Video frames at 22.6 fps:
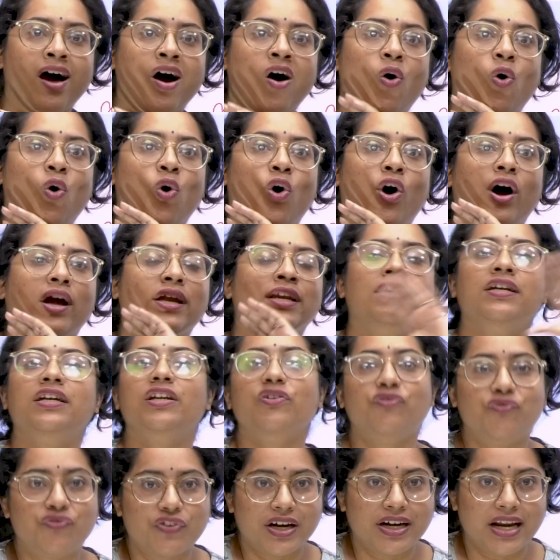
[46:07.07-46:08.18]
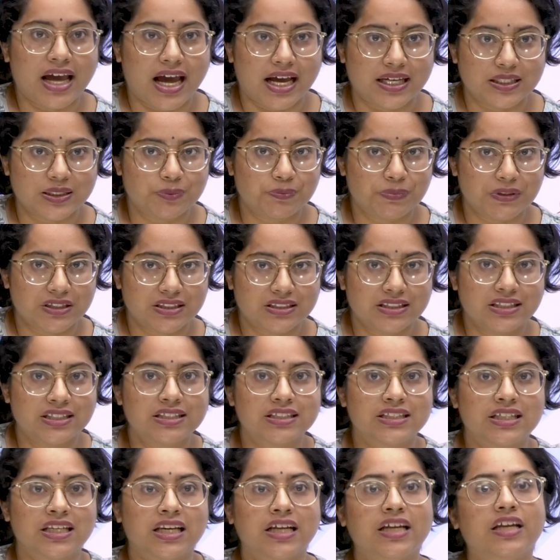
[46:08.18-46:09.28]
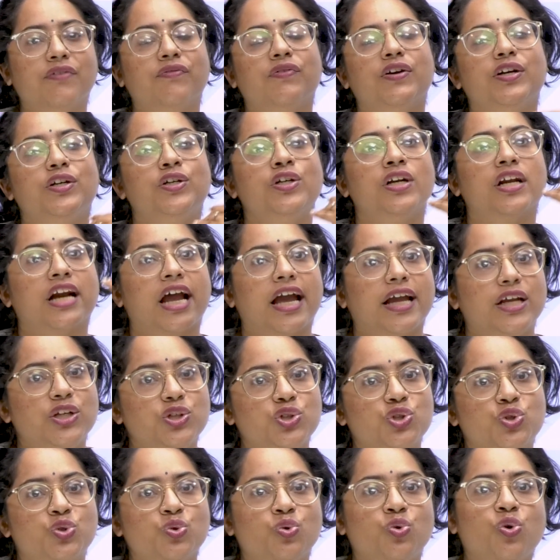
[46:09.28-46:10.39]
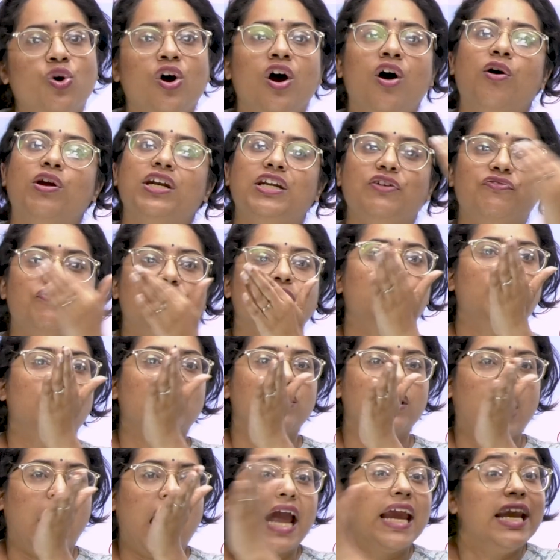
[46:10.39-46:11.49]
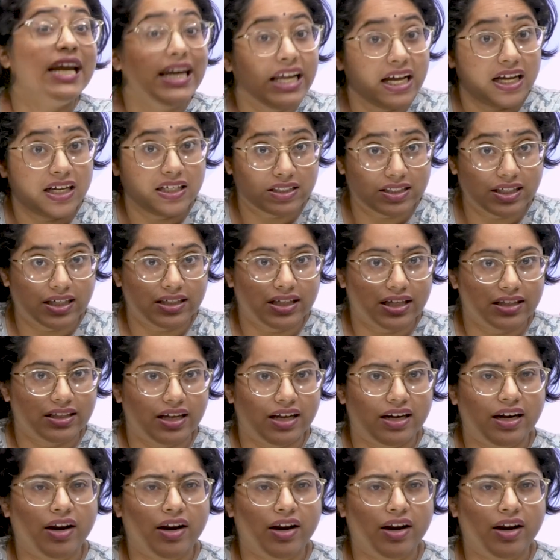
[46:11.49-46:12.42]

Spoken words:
or in different aspects has given rise to different ideas that are there.